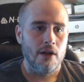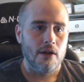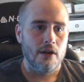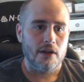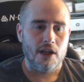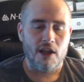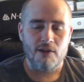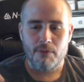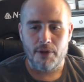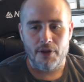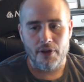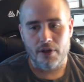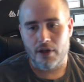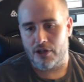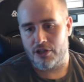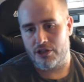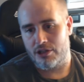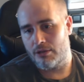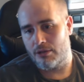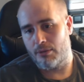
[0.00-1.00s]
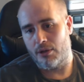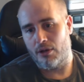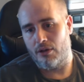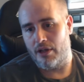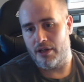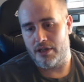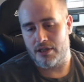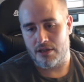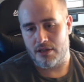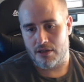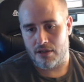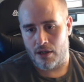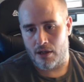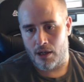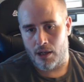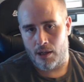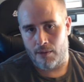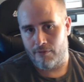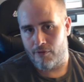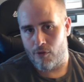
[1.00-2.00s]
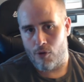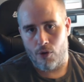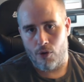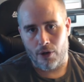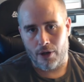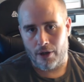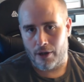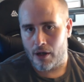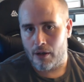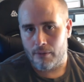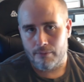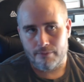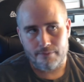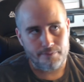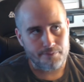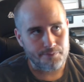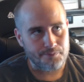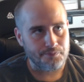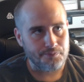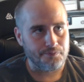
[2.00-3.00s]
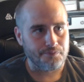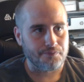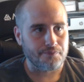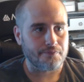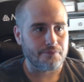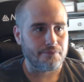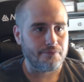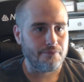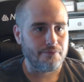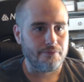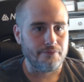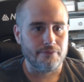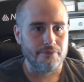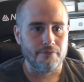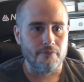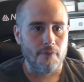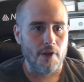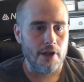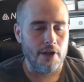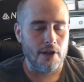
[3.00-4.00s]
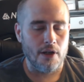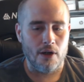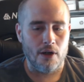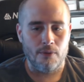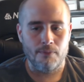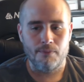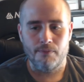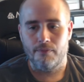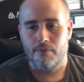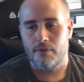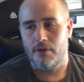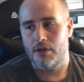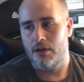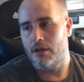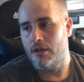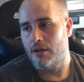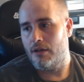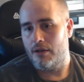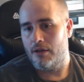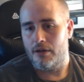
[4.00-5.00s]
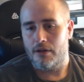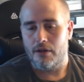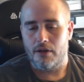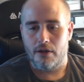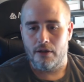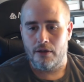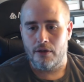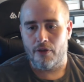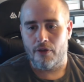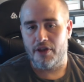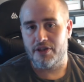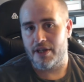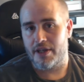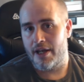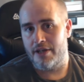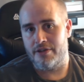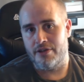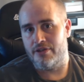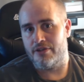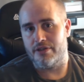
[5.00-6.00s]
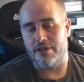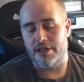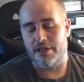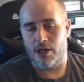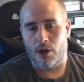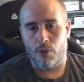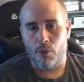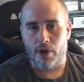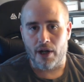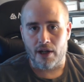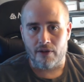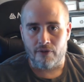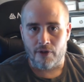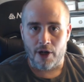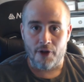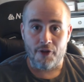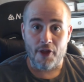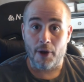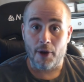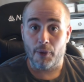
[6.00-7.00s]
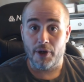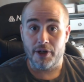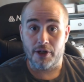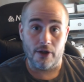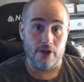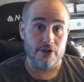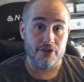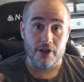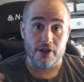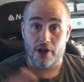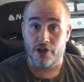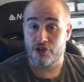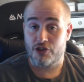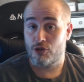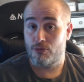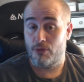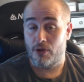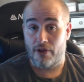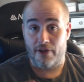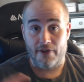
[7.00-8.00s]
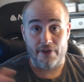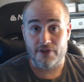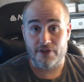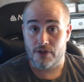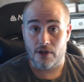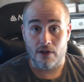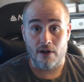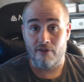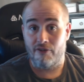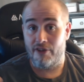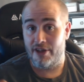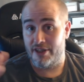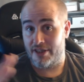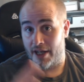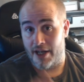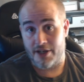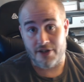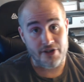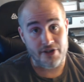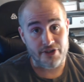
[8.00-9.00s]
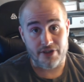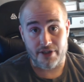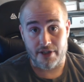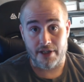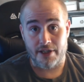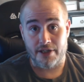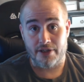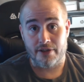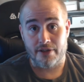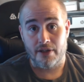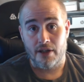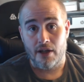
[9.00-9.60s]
give me the customer list for, you know, this agency or whatever, and then returns the customer list of these agencies.